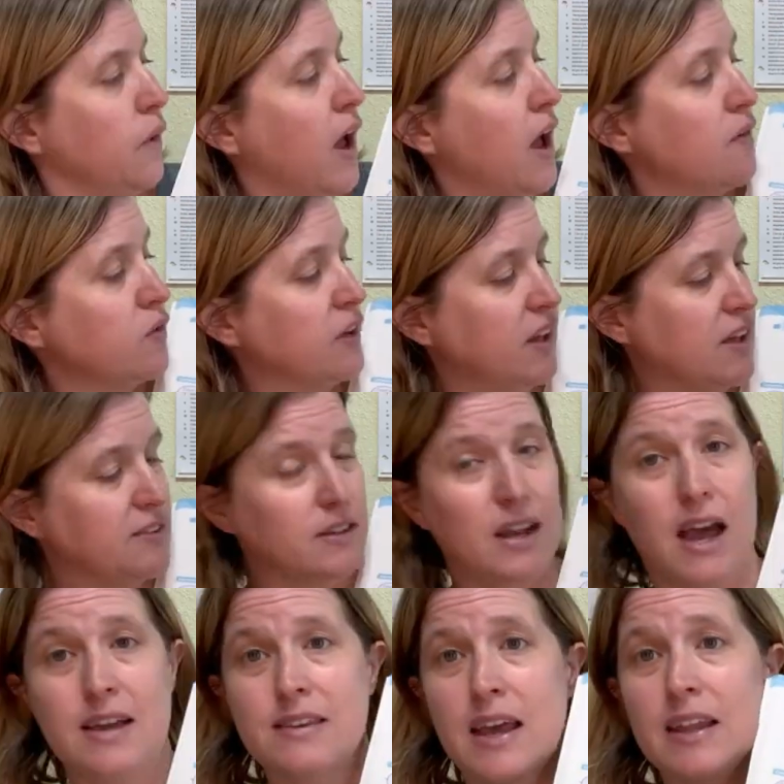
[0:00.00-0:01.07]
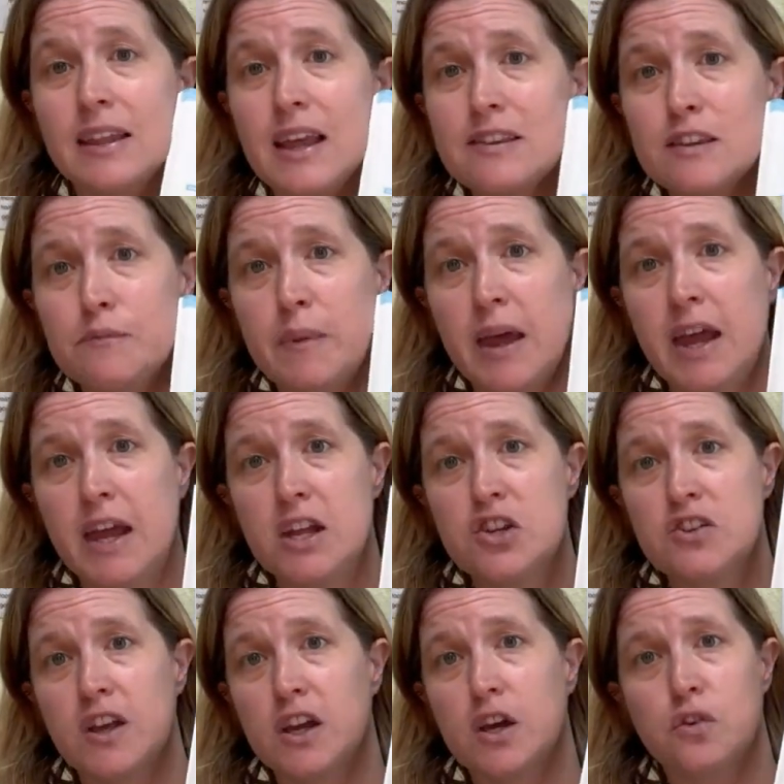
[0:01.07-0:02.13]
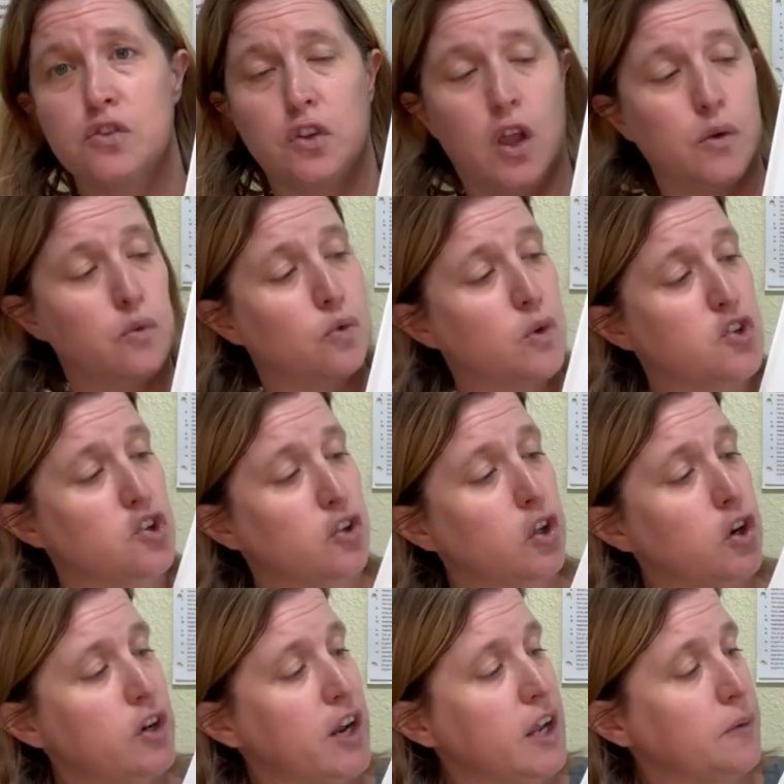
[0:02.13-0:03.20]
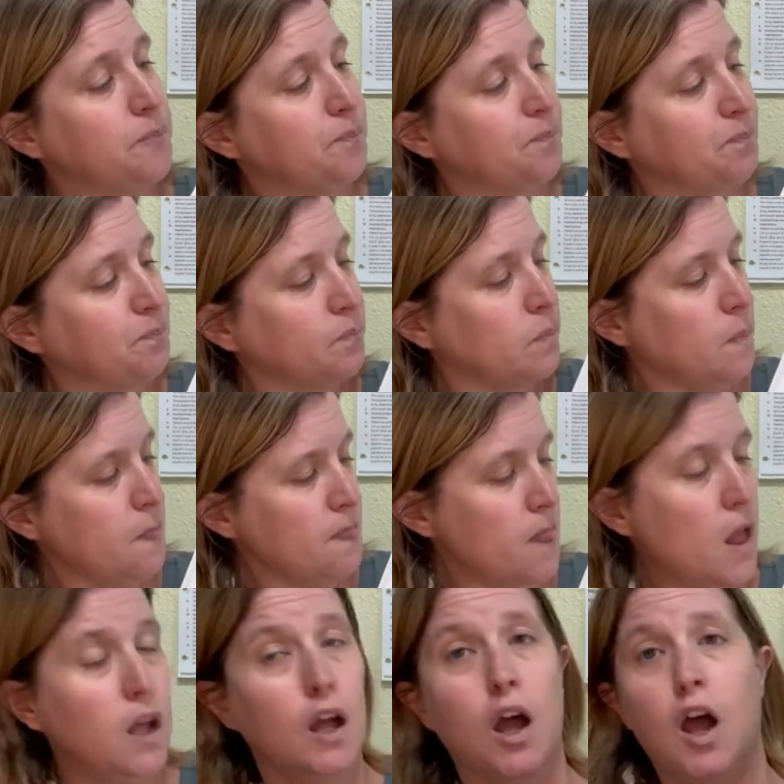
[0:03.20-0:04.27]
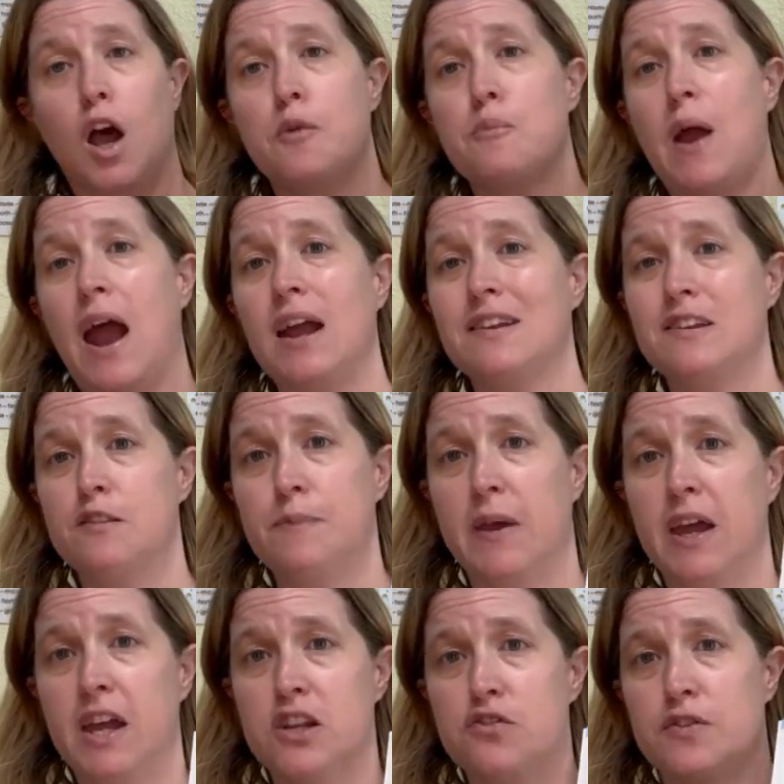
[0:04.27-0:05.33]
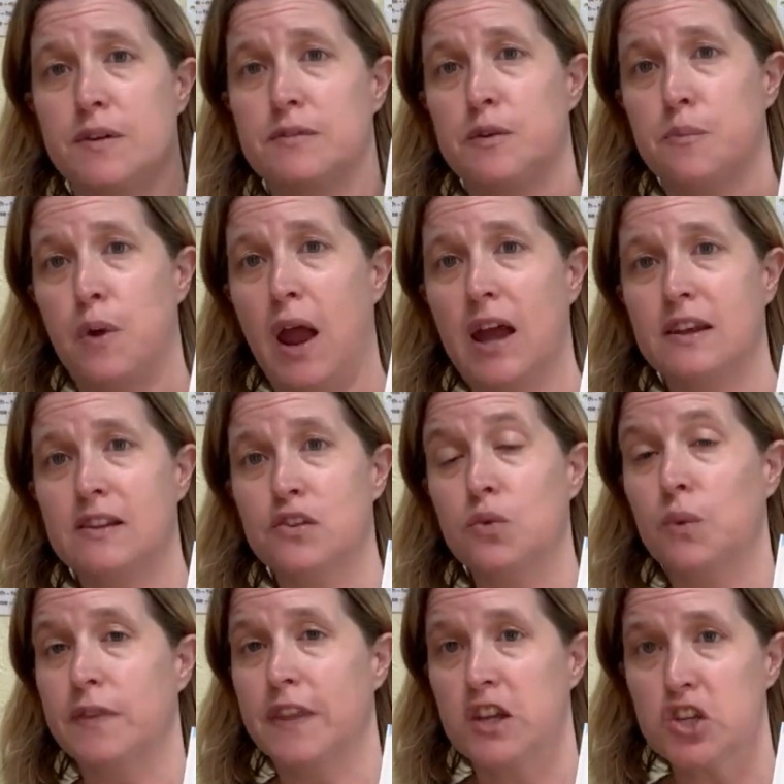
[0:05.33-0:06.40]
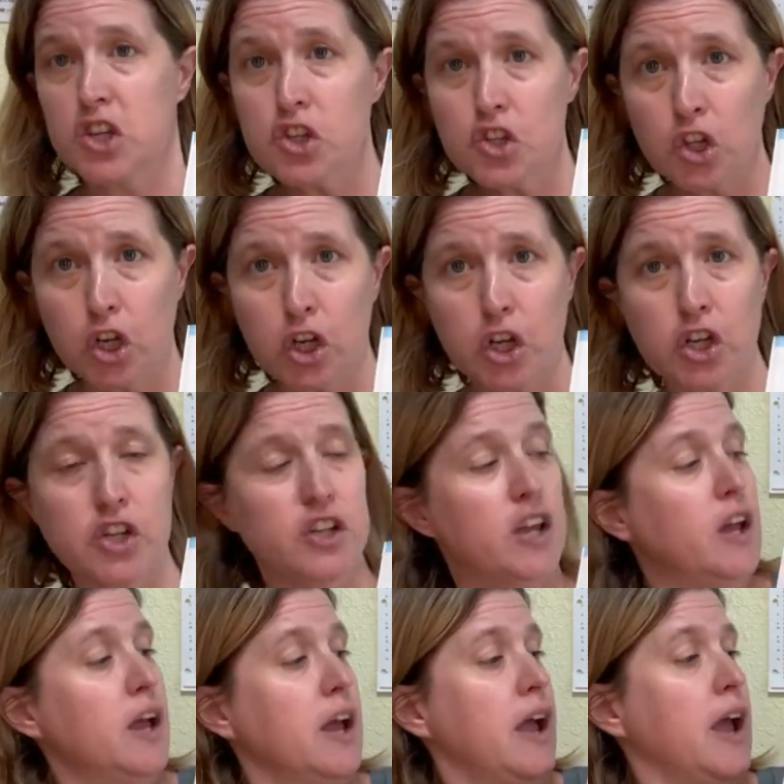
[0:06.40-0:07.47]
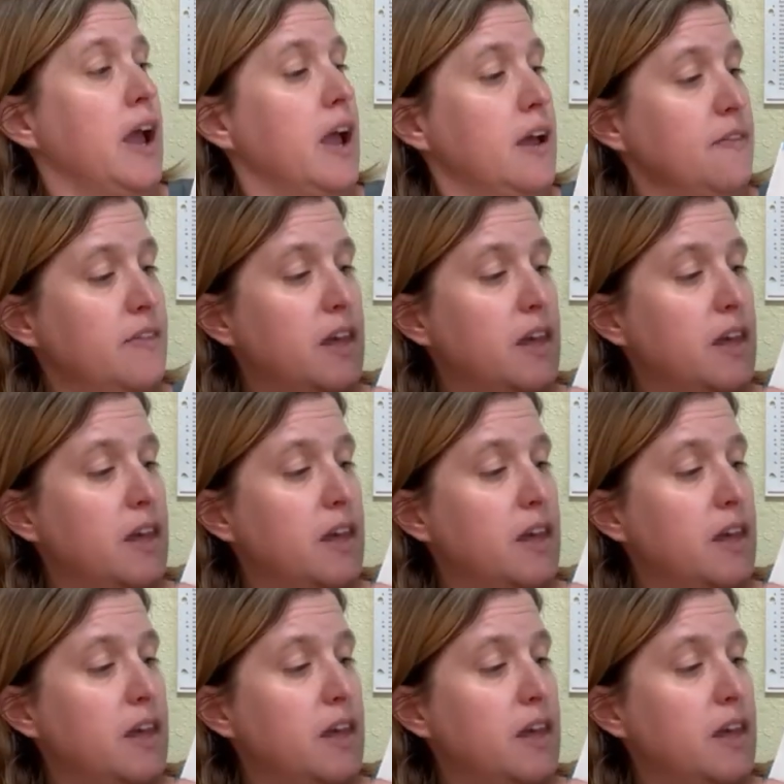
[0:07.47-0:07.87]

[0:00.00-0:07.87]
Every lesson has a lesson page that goes along with what you're learning, a practice page for them to practice what they just learned, and